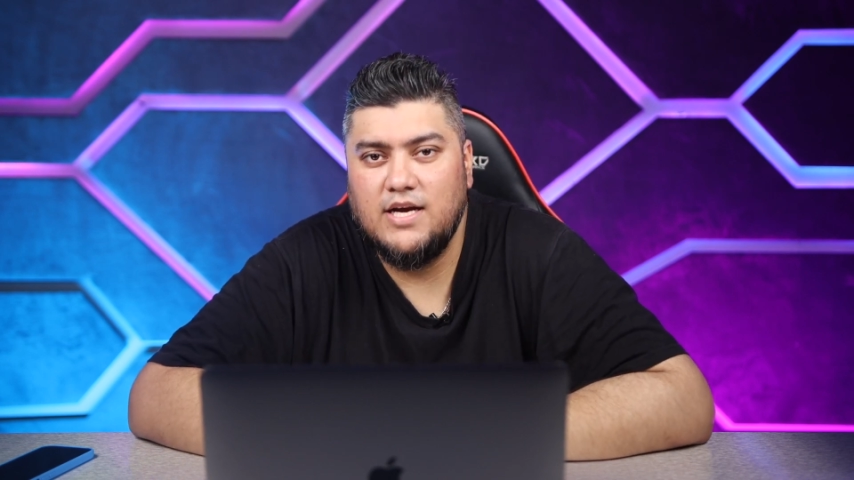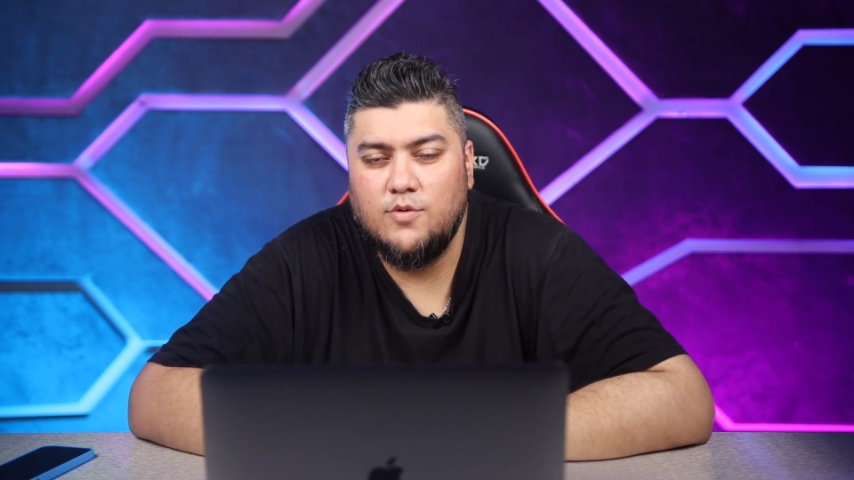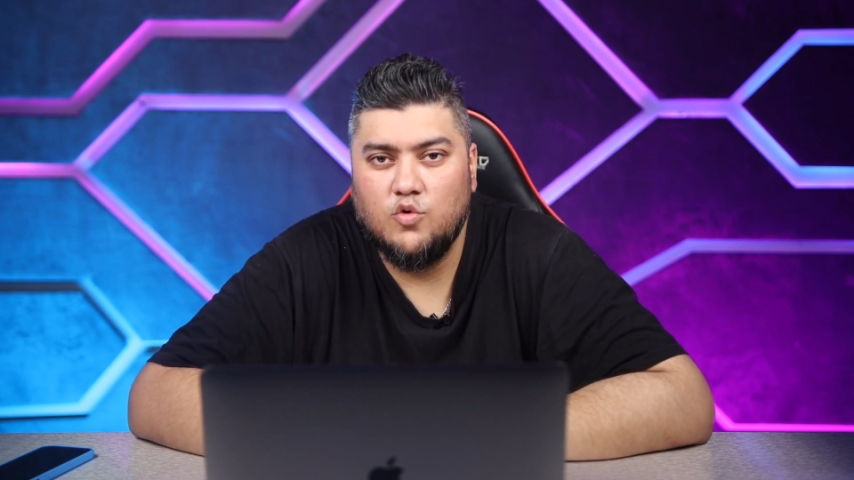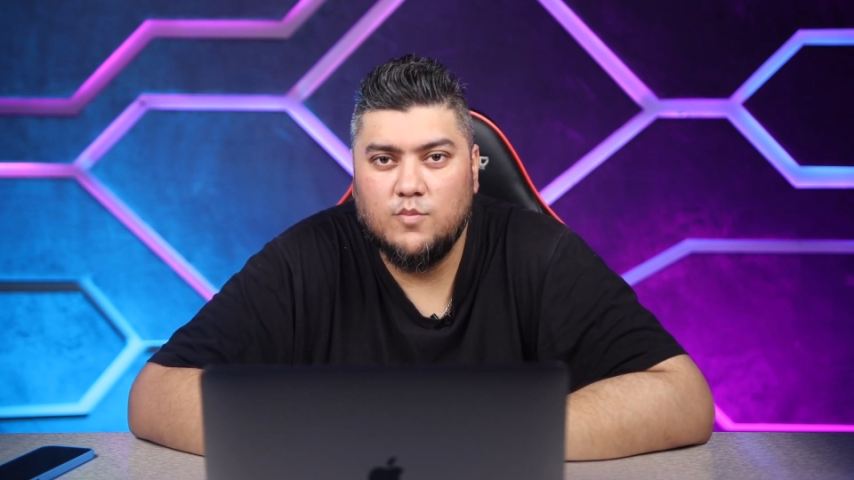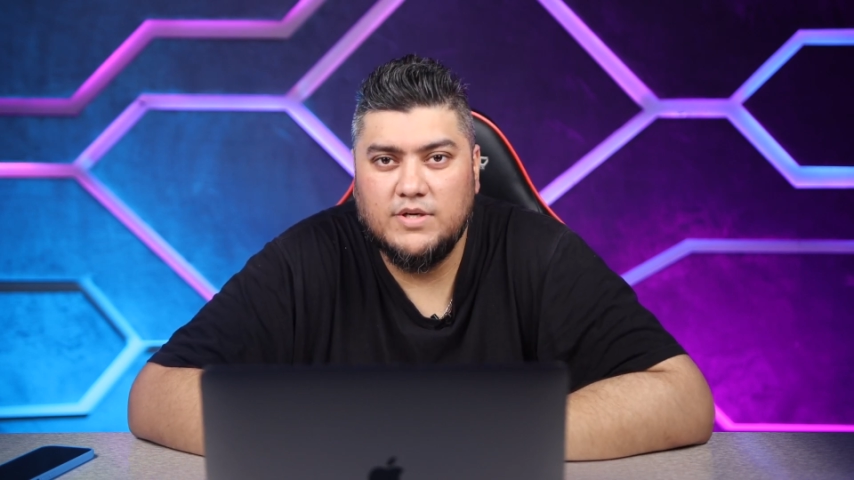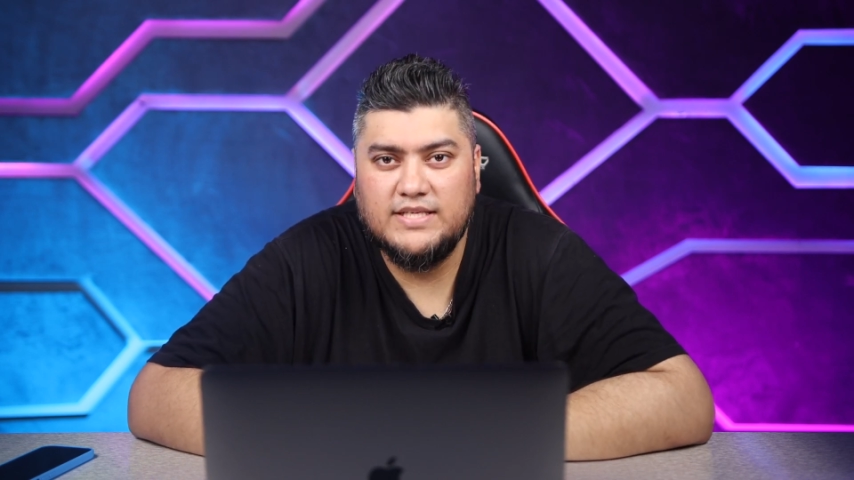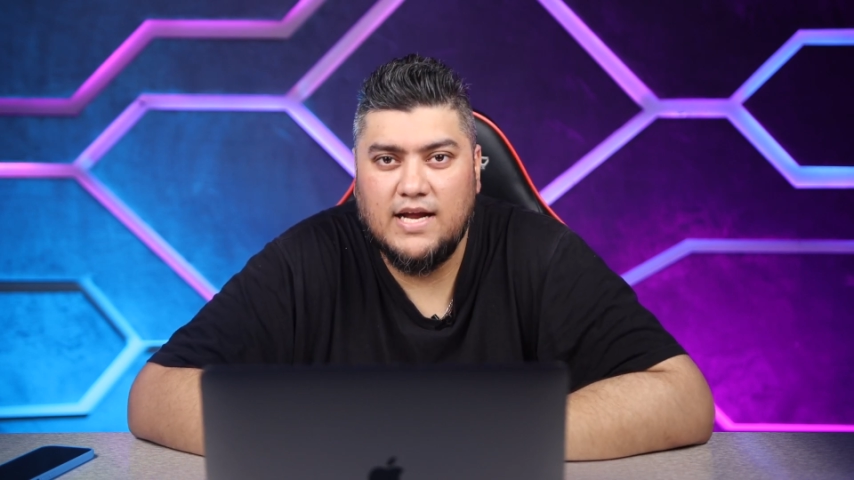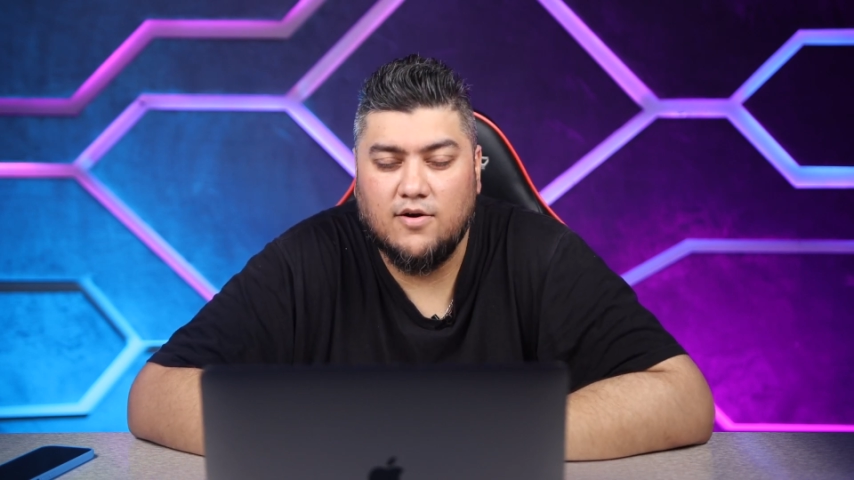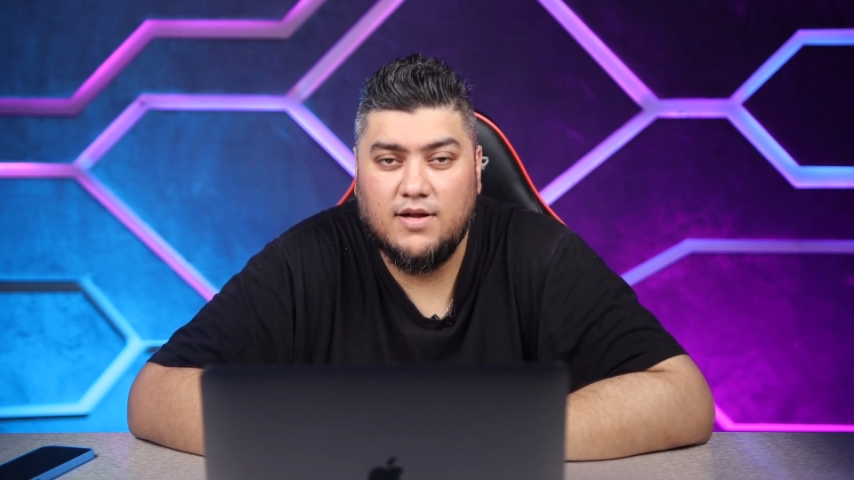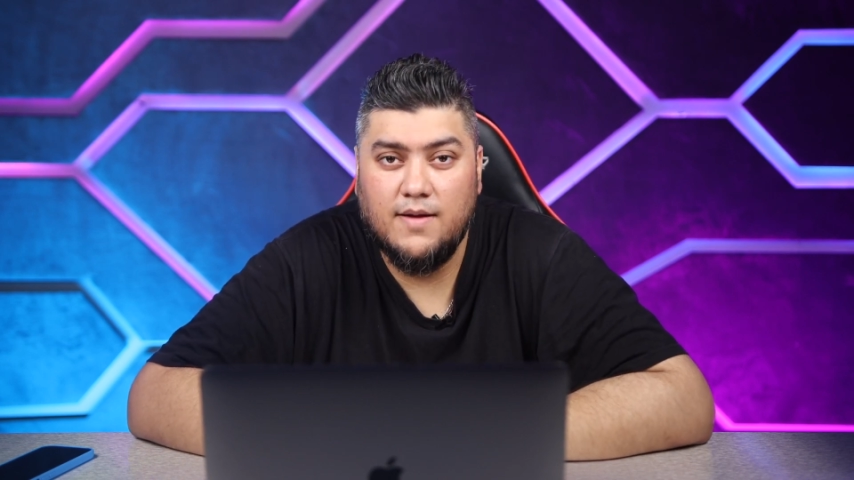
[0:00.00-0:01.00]
and rumors that
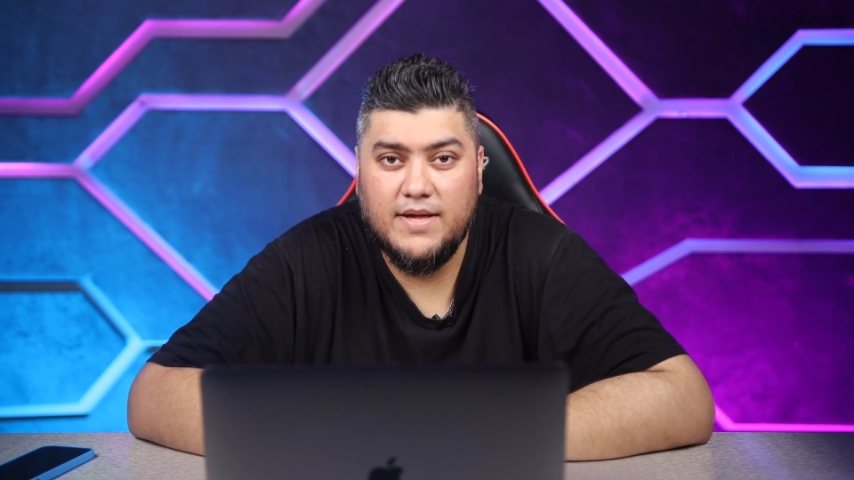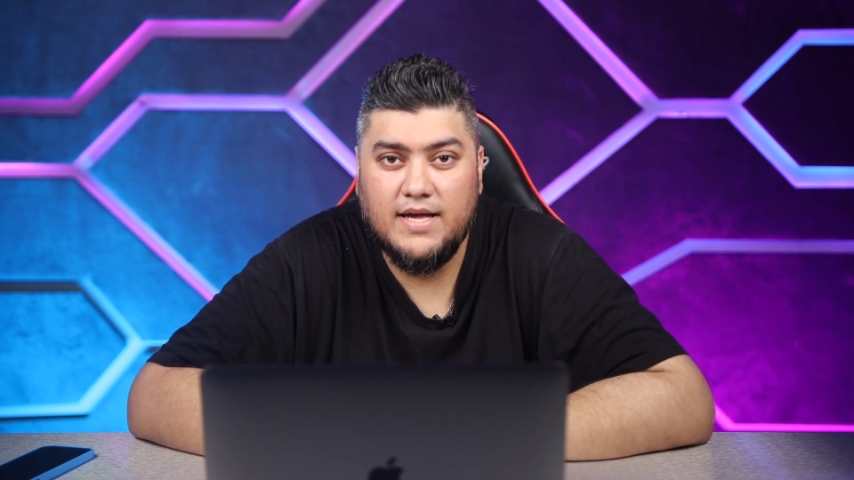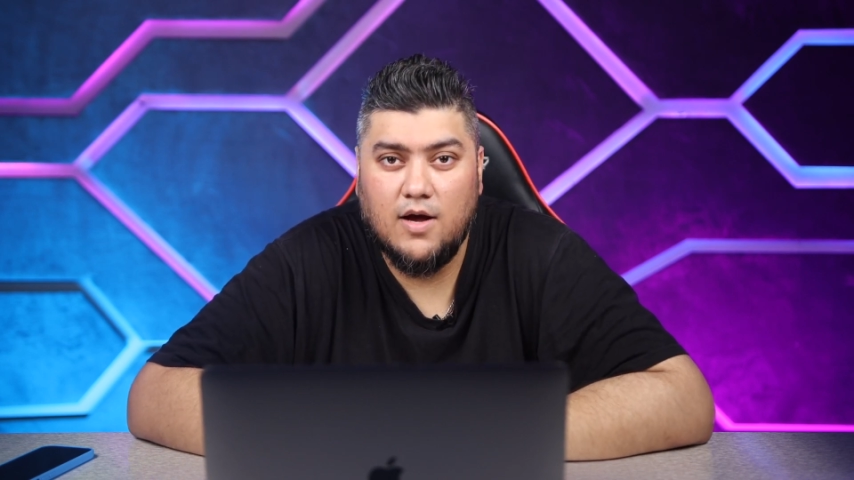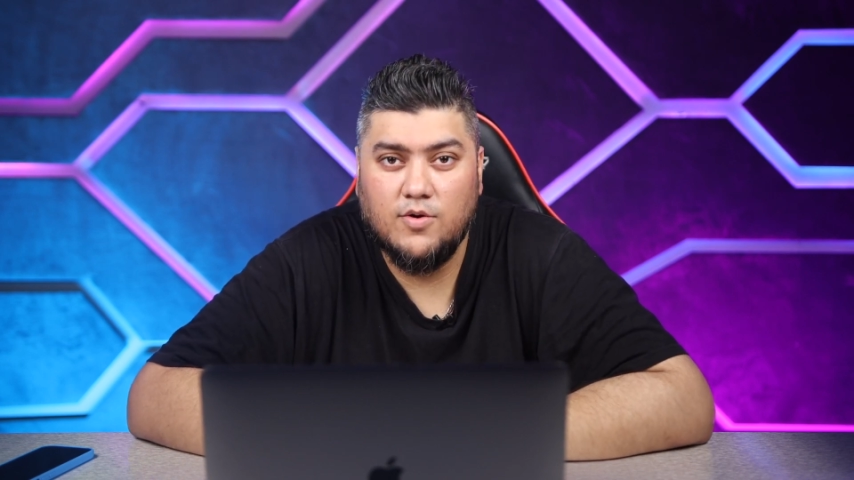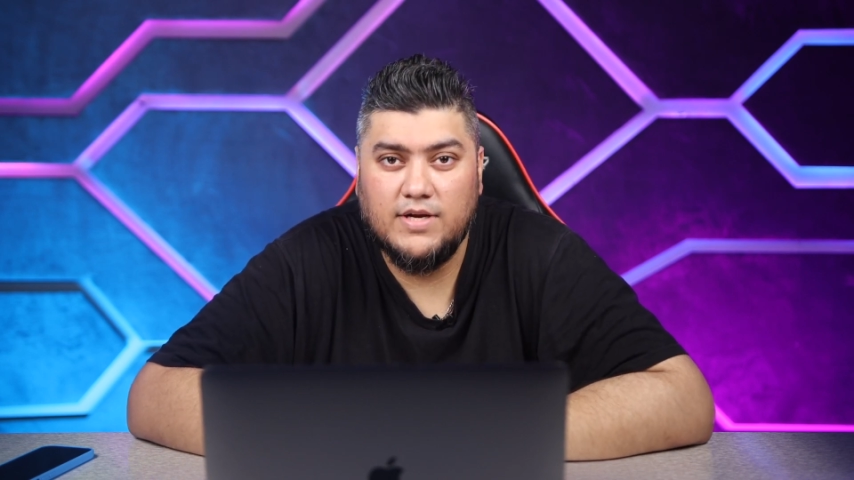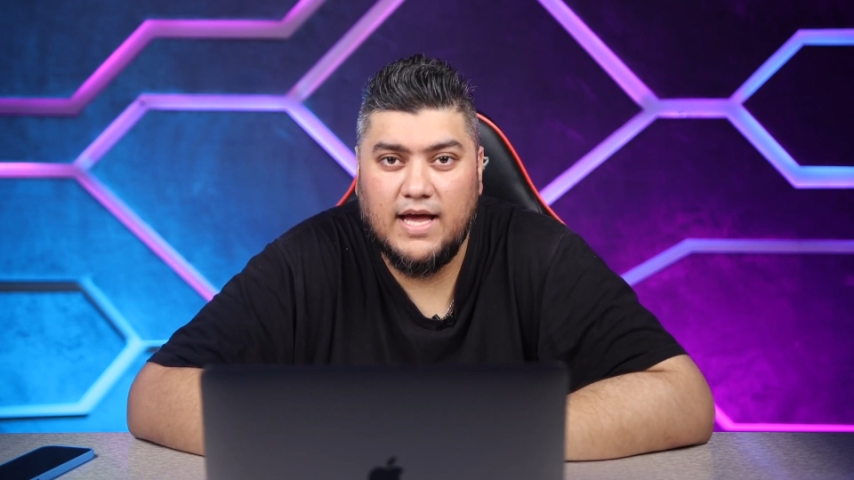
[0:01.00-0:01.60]
are coming out.